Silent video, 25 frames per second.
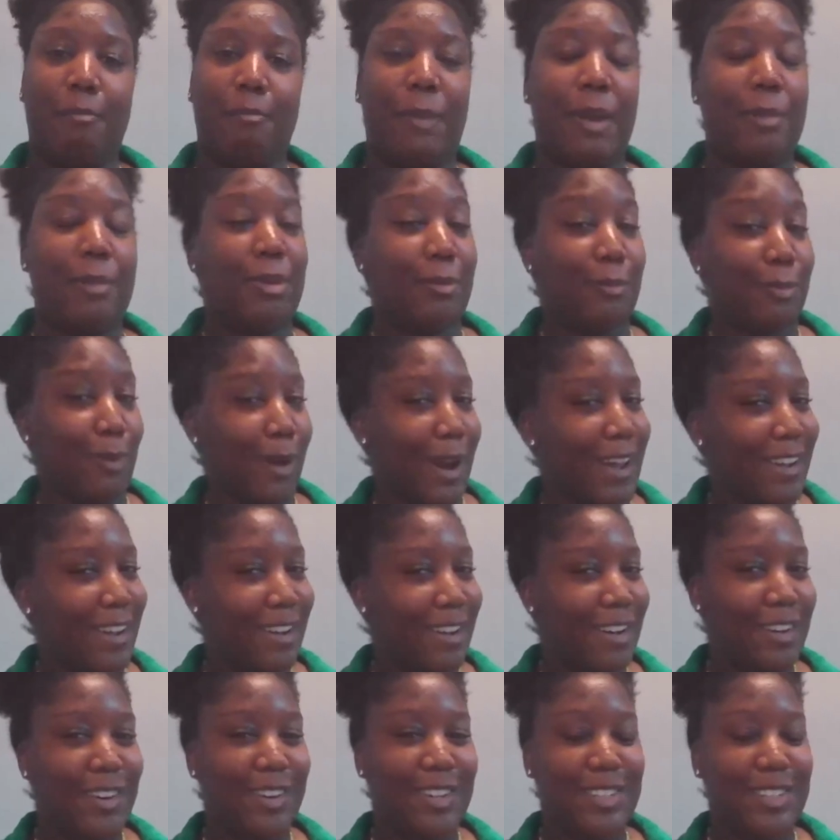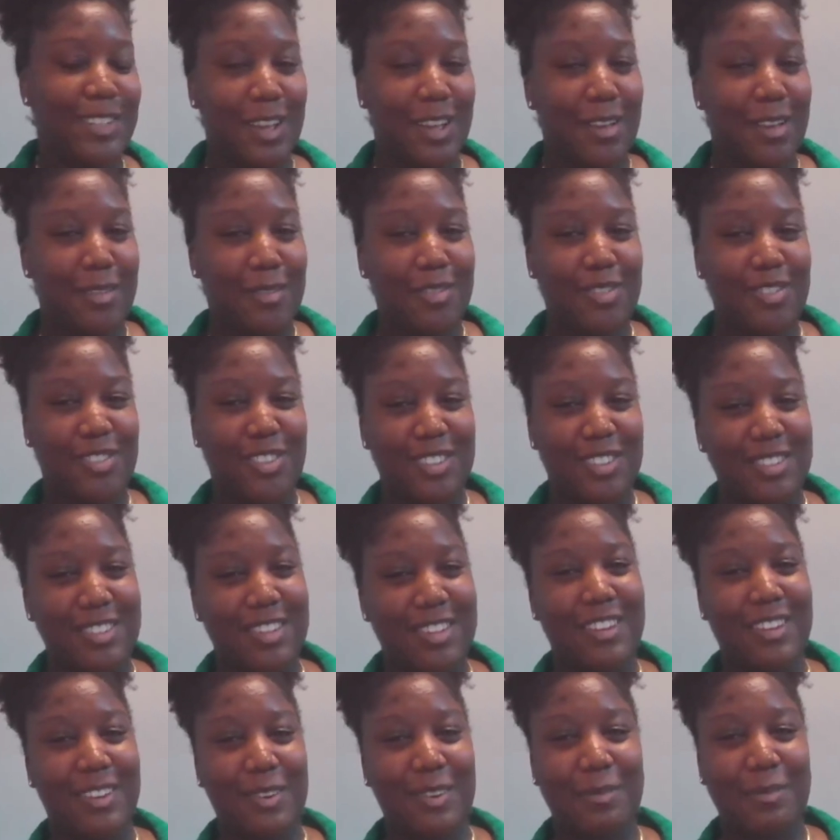maybe brag on ourselves
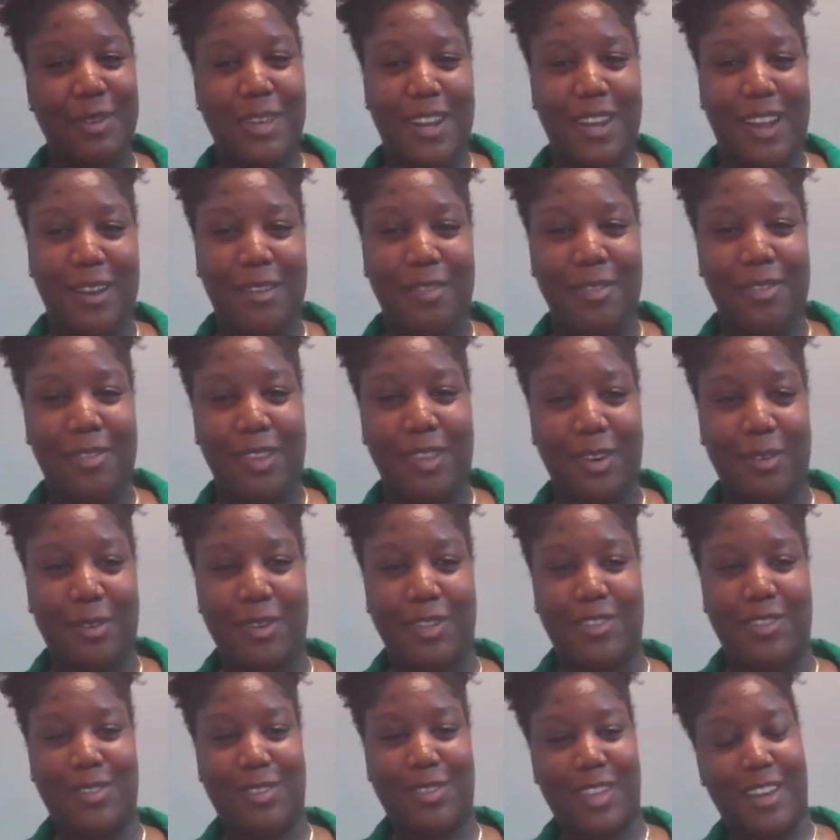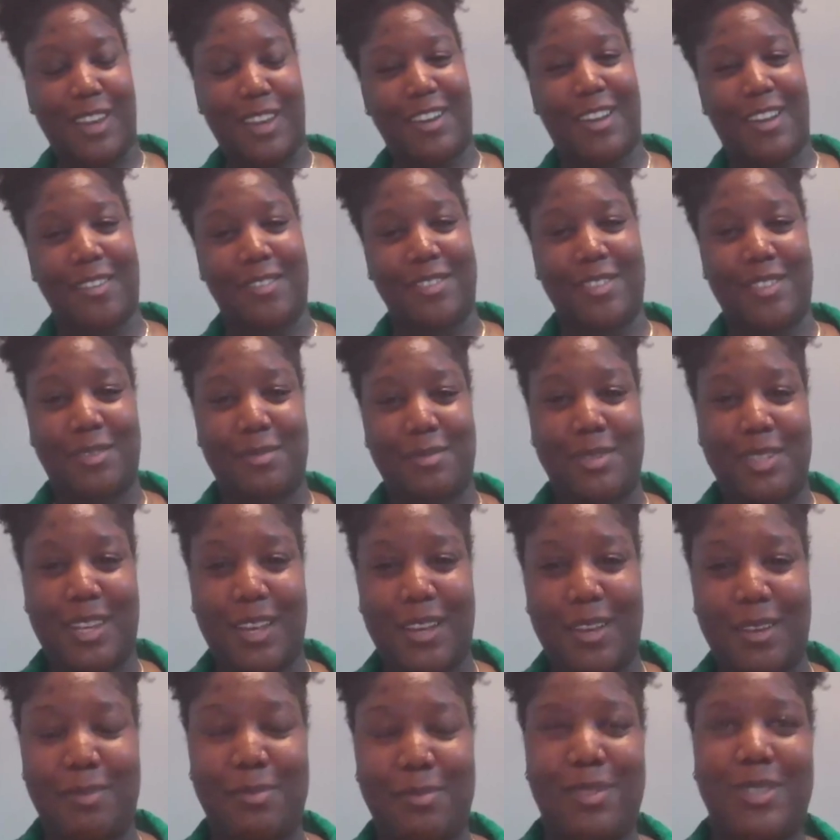just a little bit. I don't think we do that enough
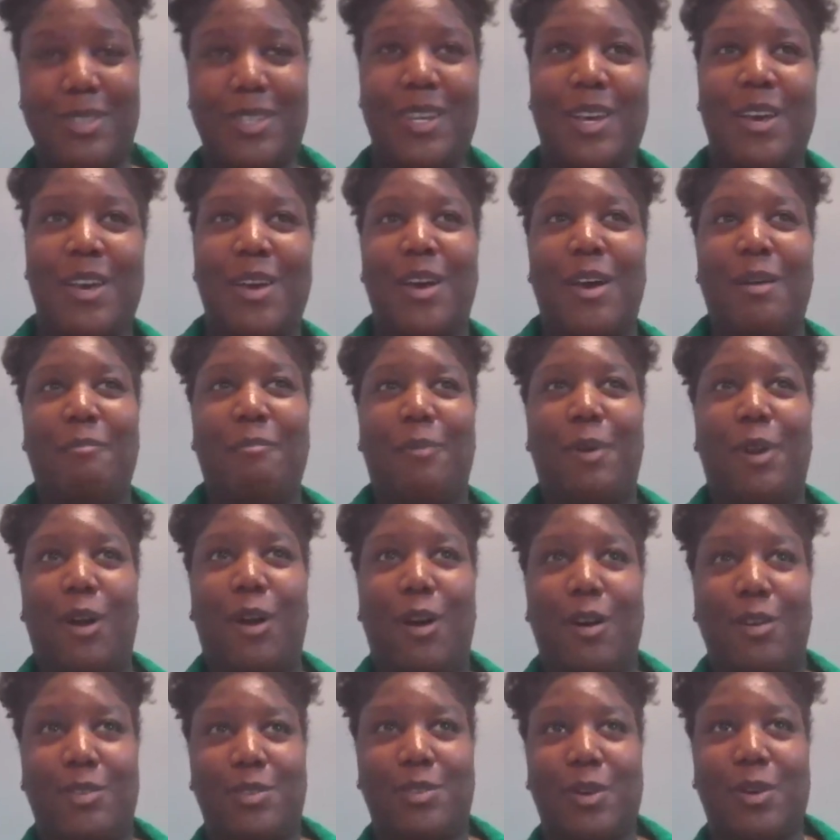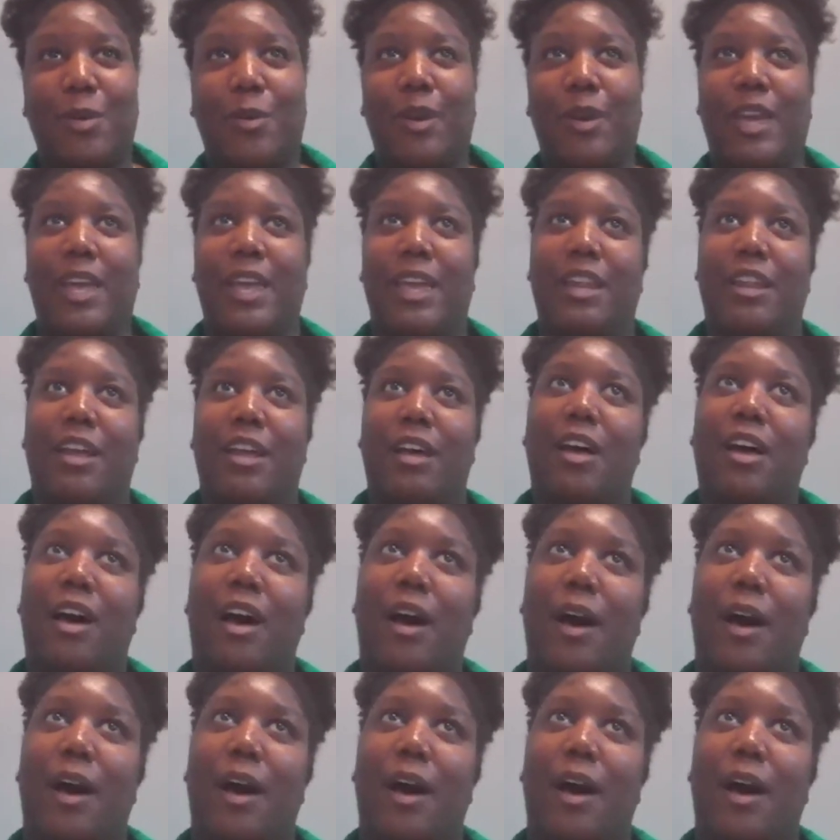sometimes, but also it